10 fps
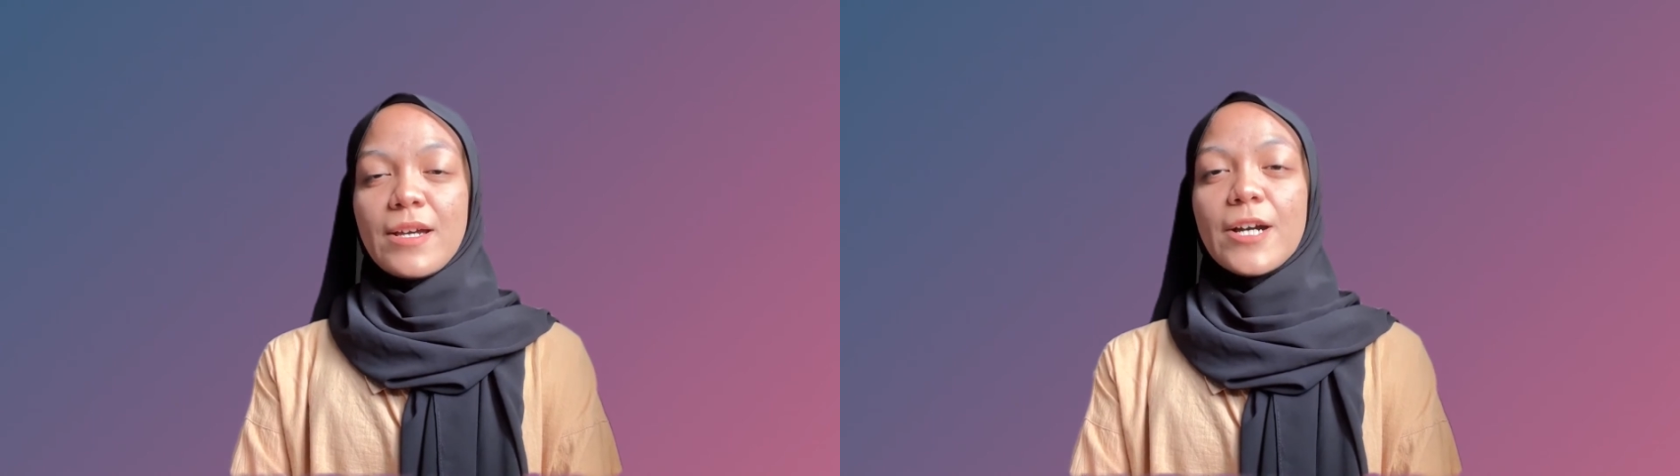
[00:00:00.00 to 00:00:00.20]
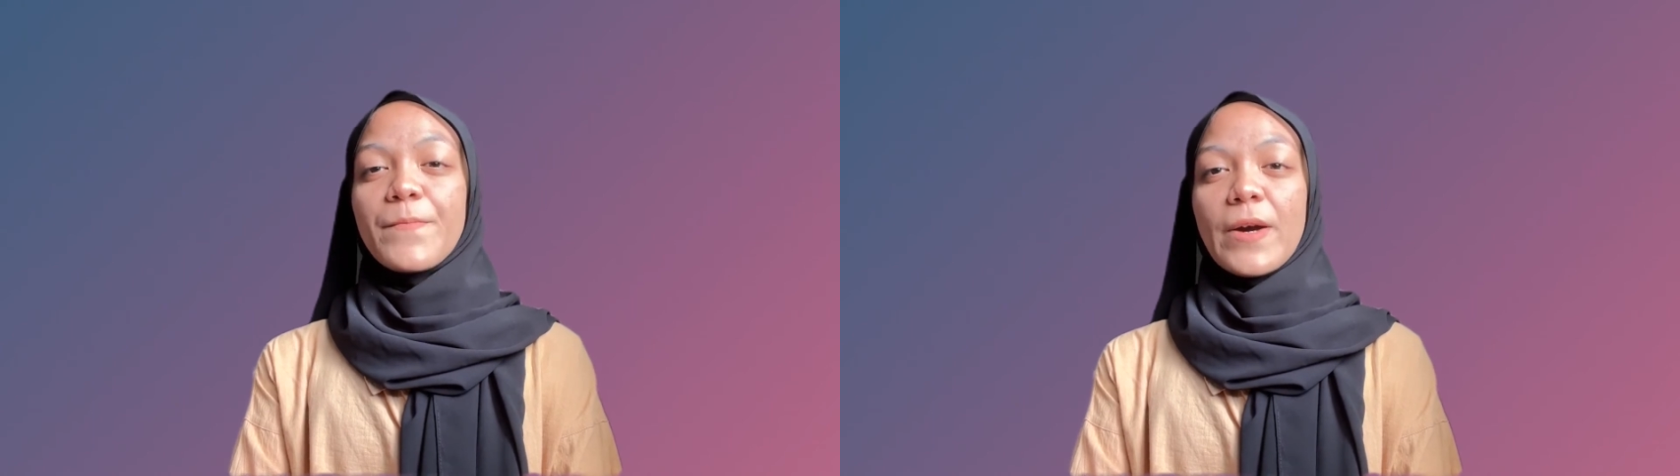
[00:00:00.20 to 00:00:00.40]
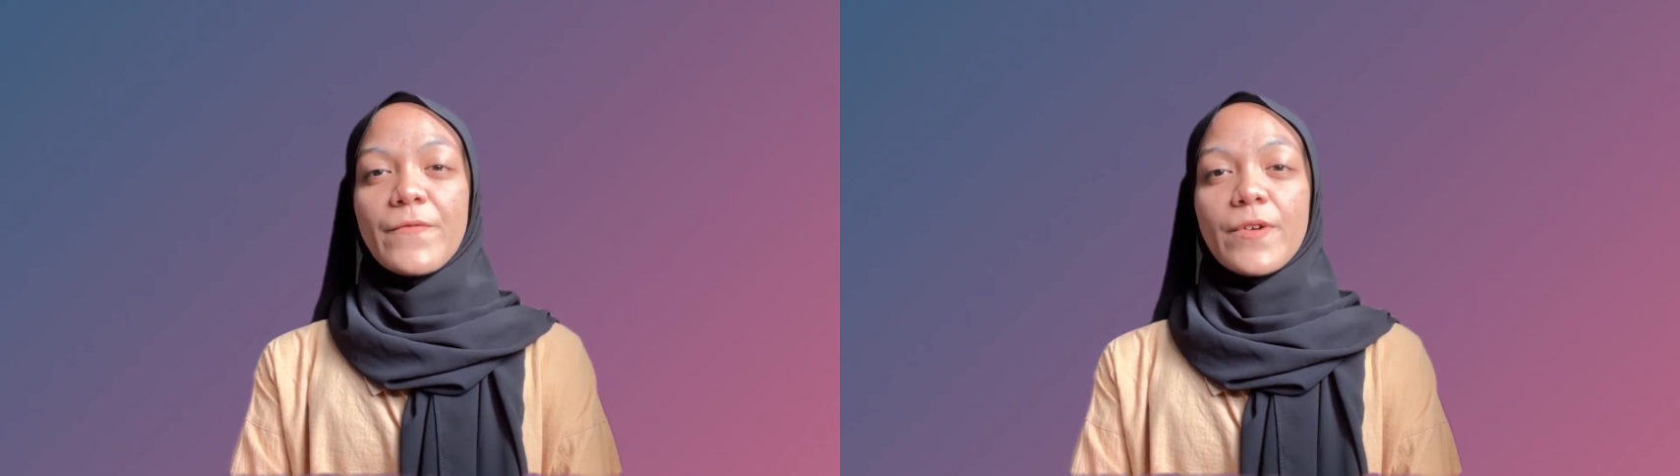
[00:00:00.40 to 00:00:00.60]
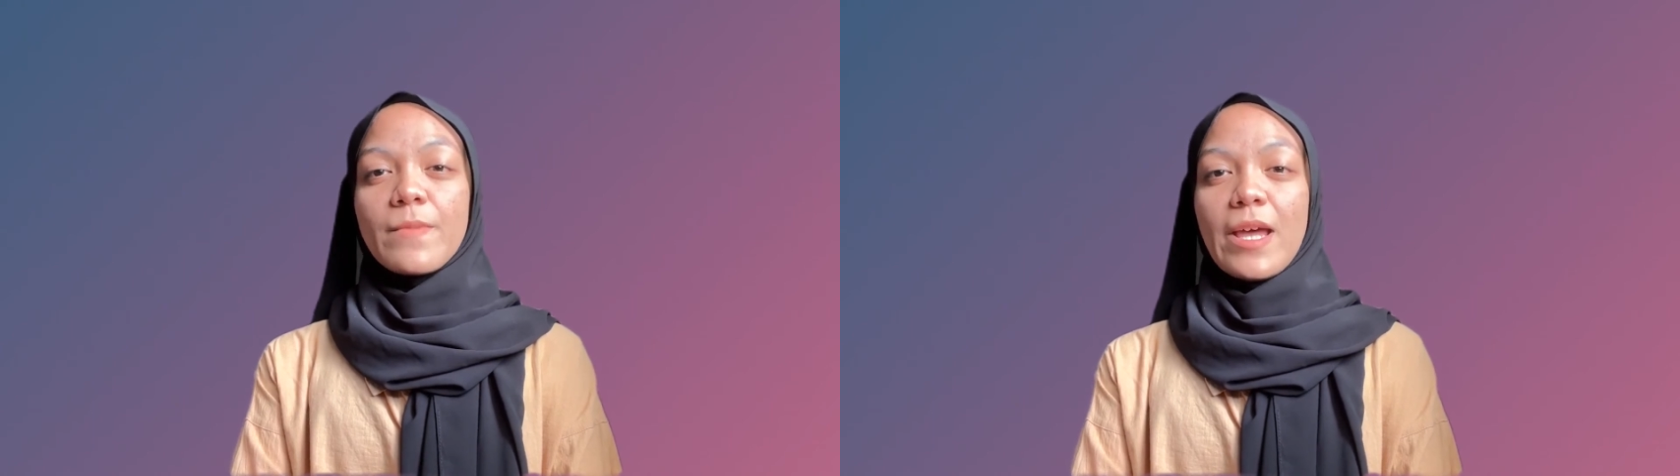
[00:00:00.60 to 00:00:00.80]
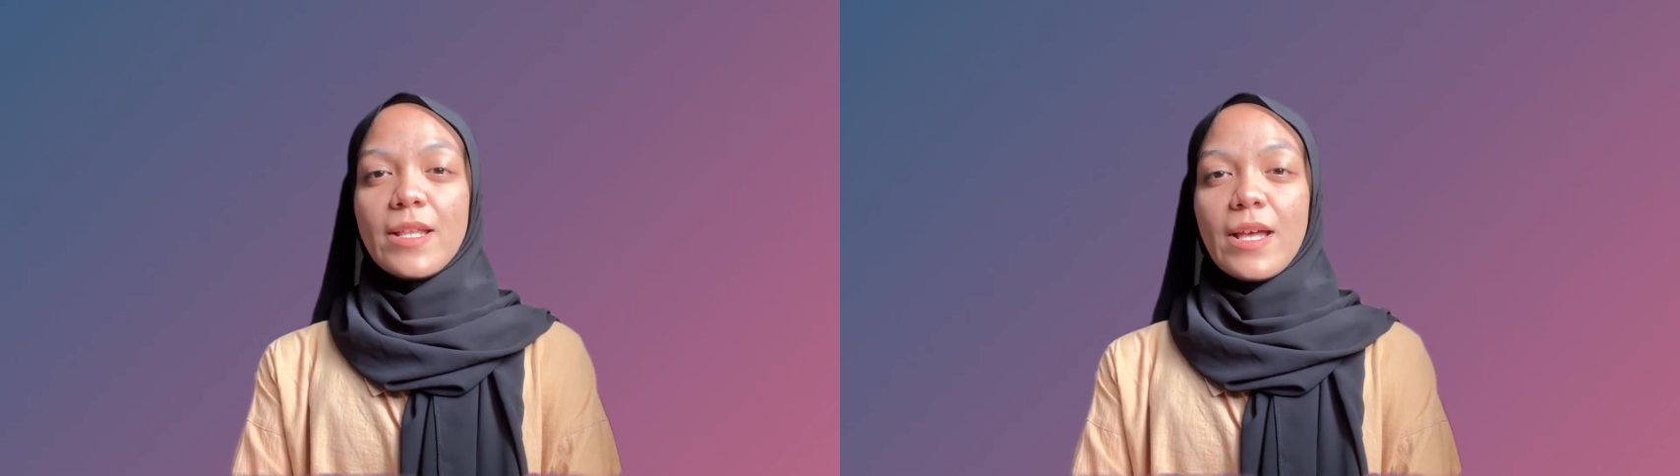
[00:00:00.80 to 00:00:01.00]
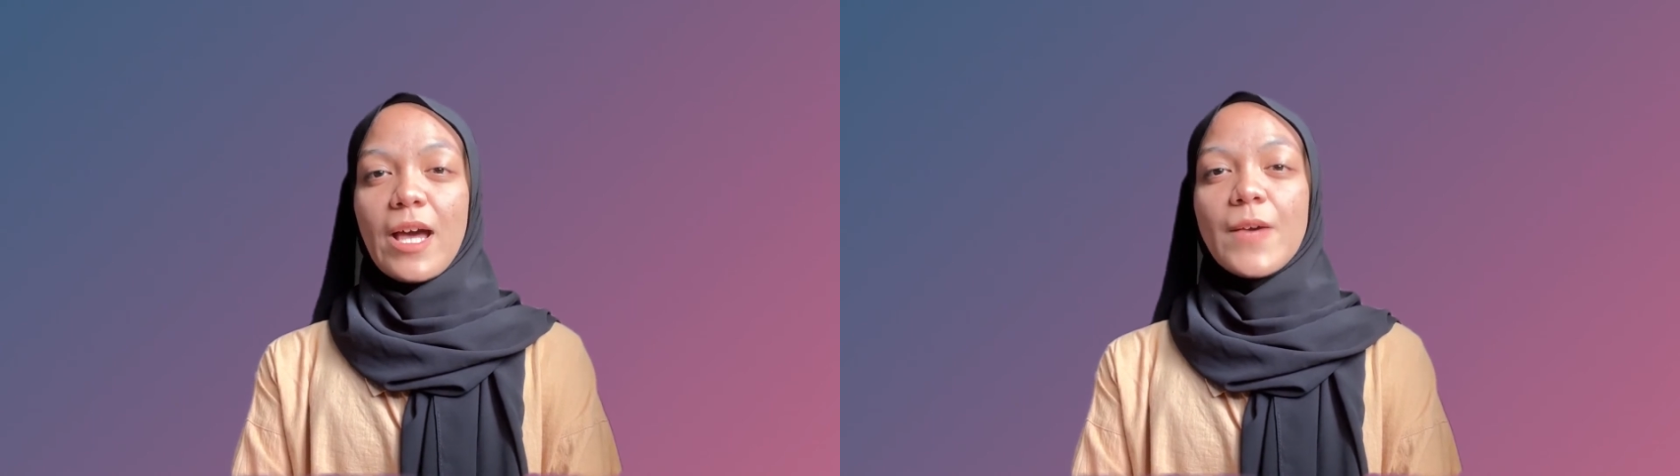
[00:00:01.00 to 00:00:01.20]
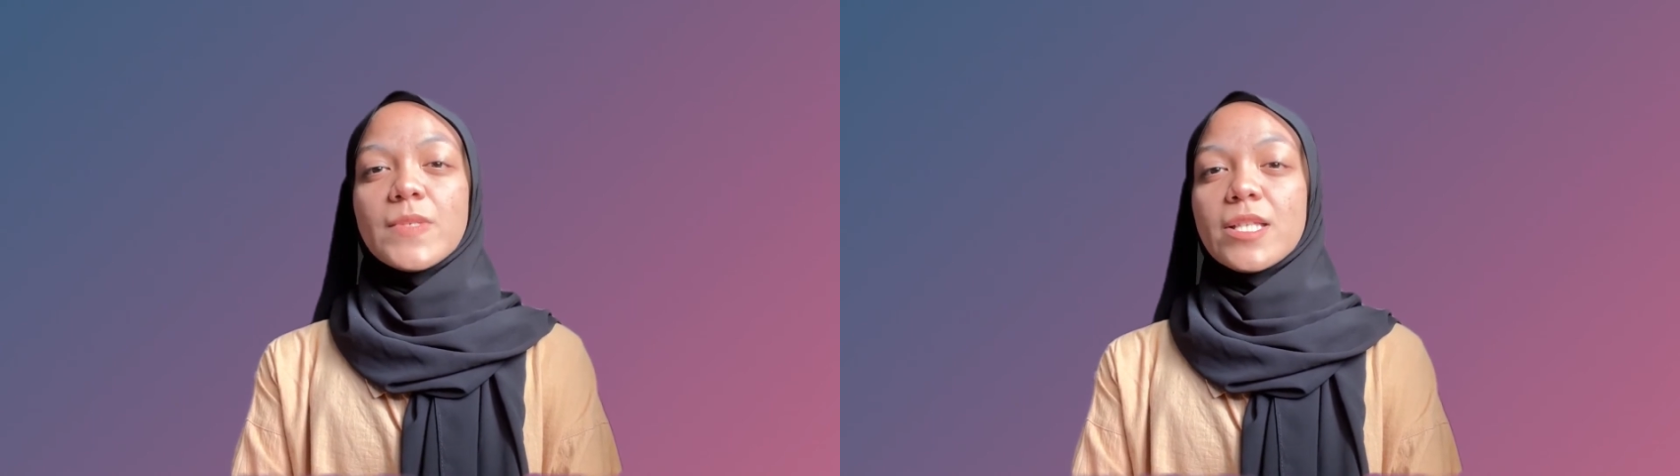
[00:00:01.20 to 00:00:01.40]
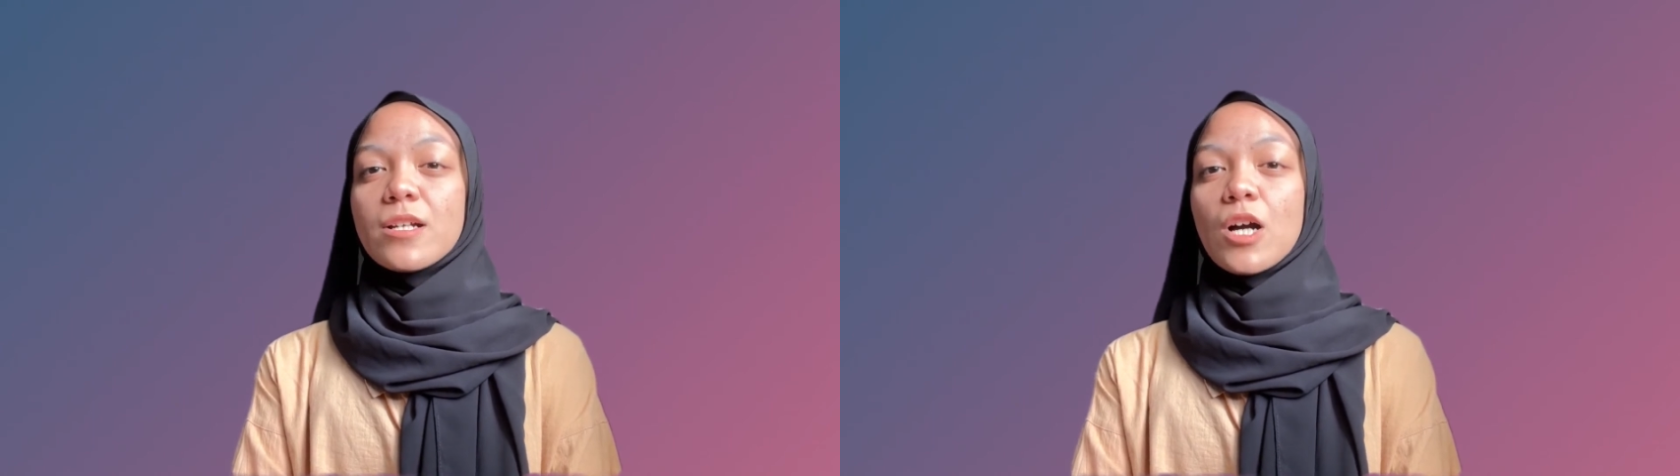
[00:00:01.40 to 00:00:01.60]
Apart from that, I'm
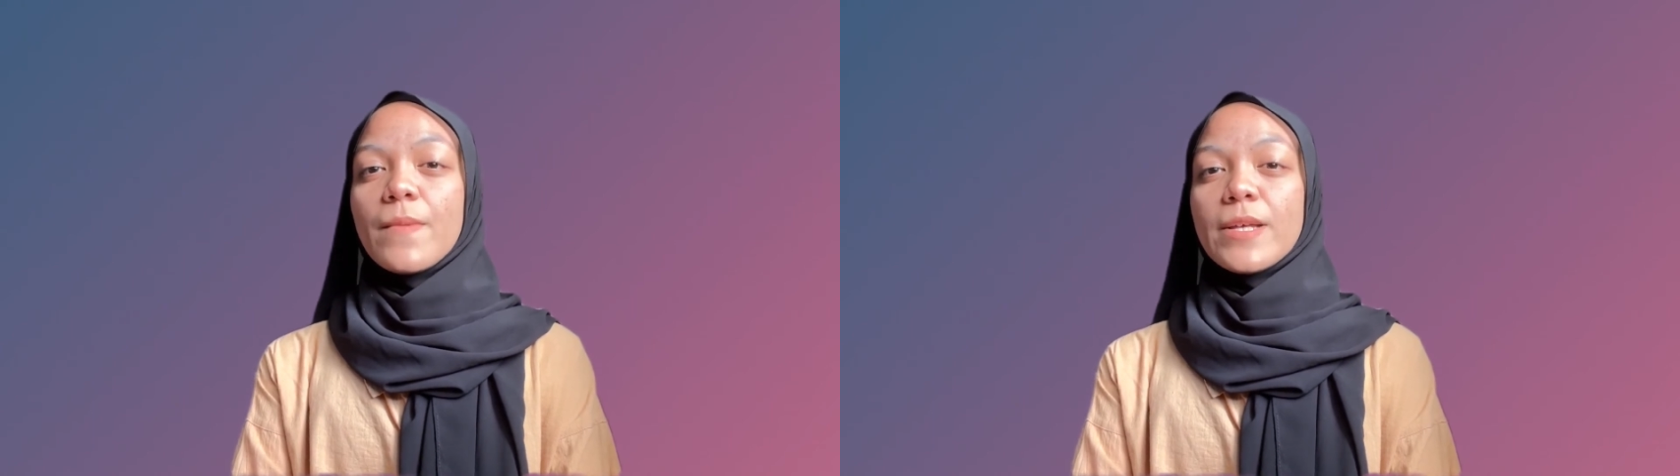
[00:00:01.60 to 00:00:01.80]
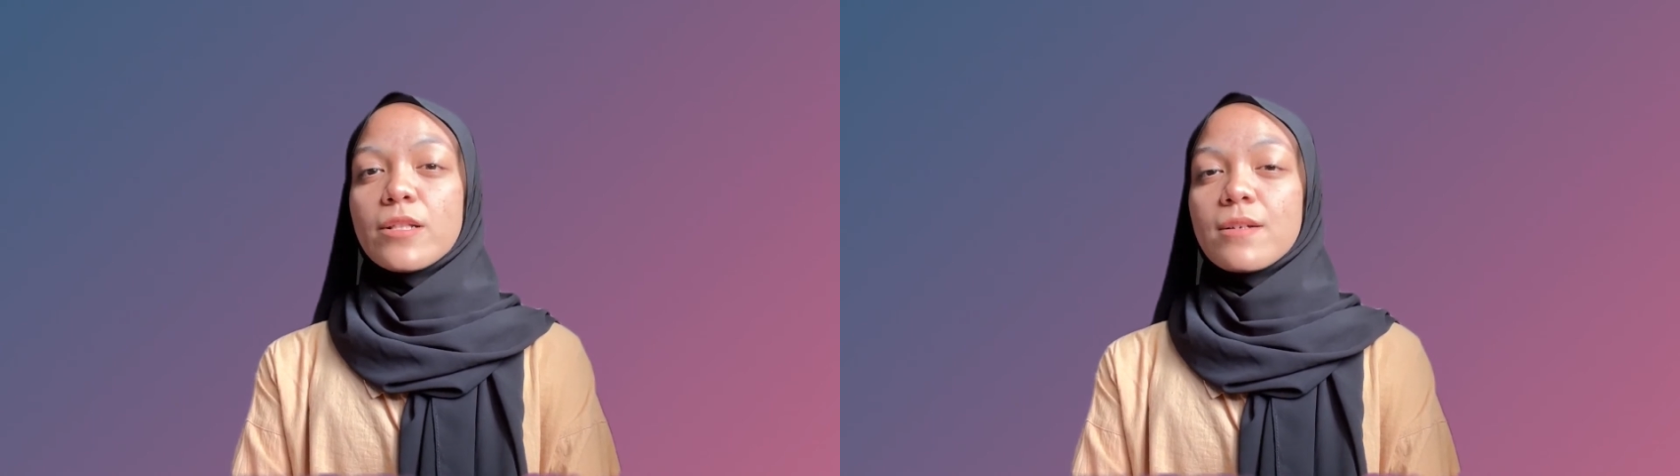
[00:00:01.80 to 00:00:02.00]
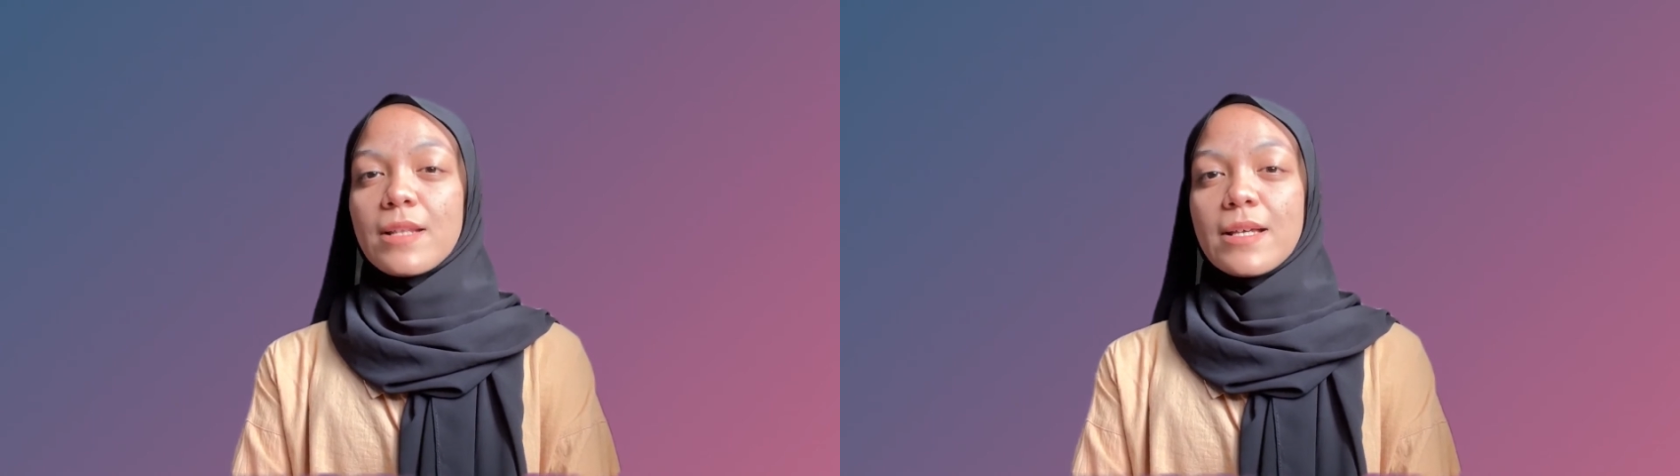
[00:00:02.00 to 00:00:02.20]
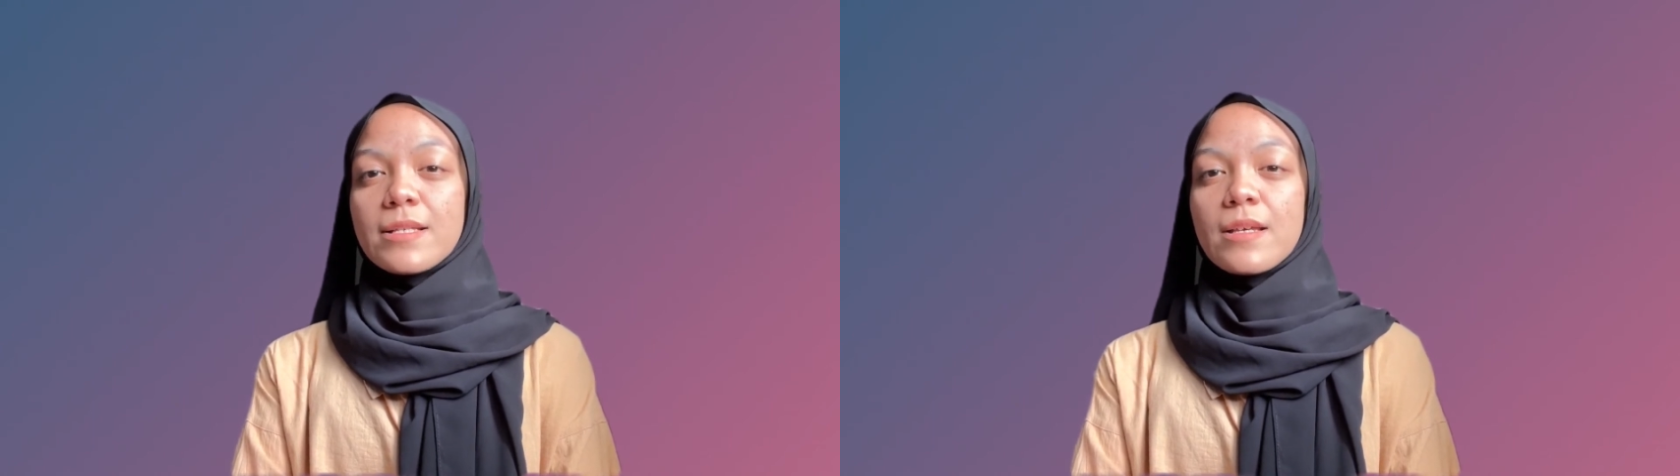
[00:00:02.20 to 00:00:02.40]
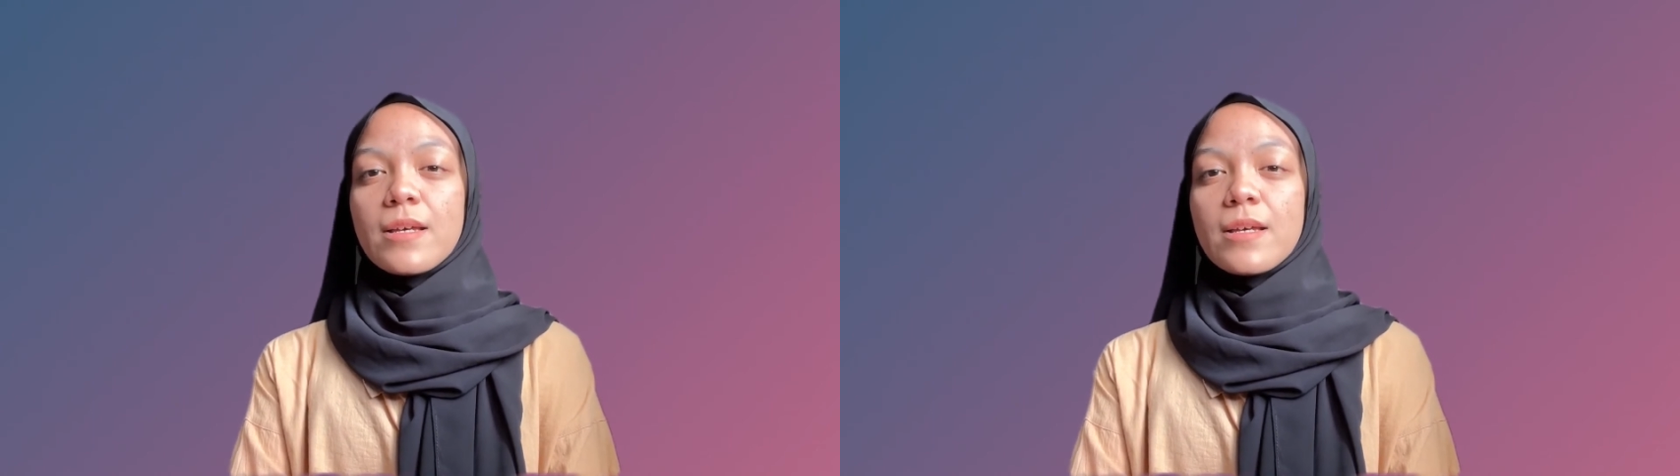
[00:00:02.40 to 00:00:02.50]
still committed to class.